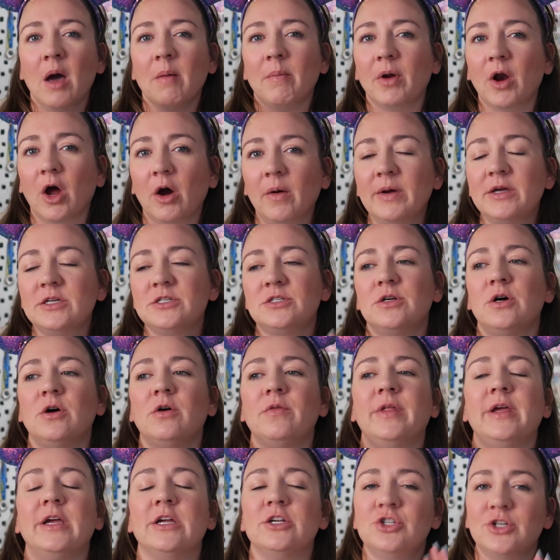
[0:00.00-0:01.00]
but always know
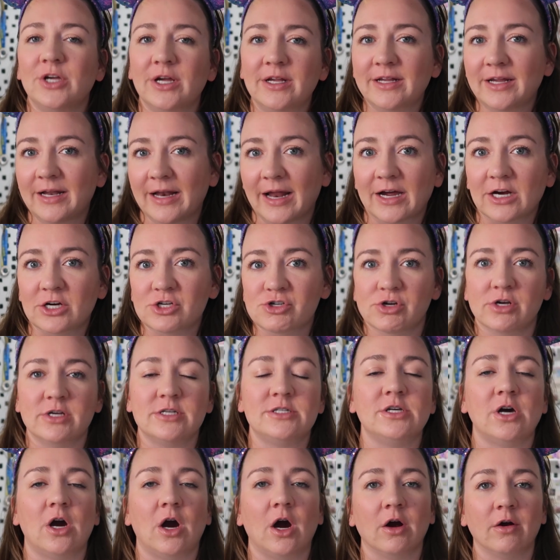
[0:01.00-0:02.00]
the enchanting
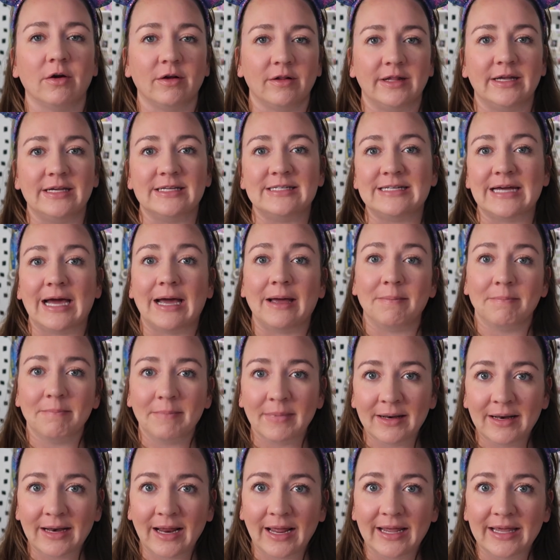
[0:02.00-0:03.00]
extras are released at
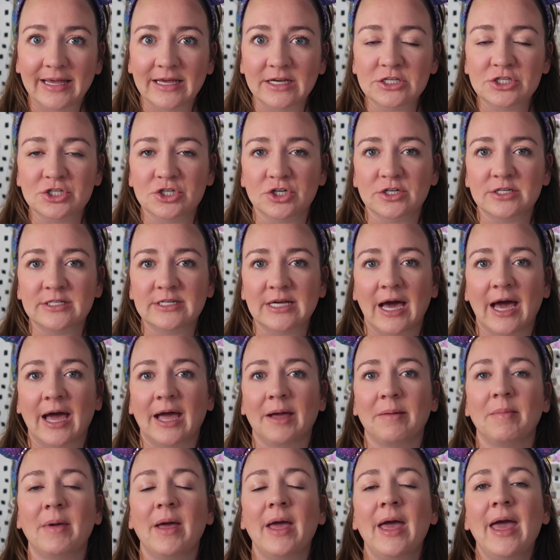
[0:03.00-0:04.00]
midnight Eastern
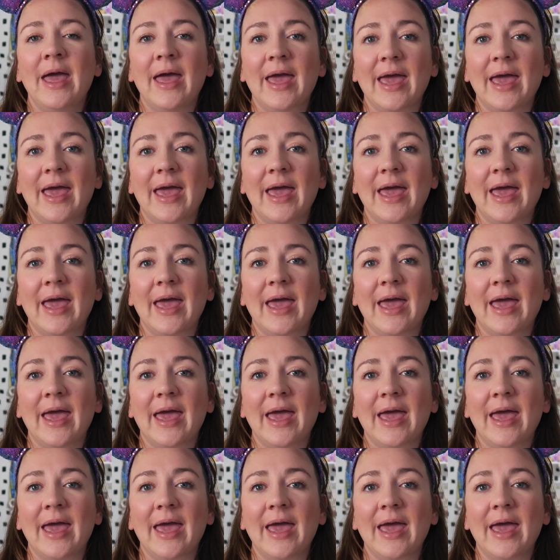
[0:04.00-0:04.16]
time,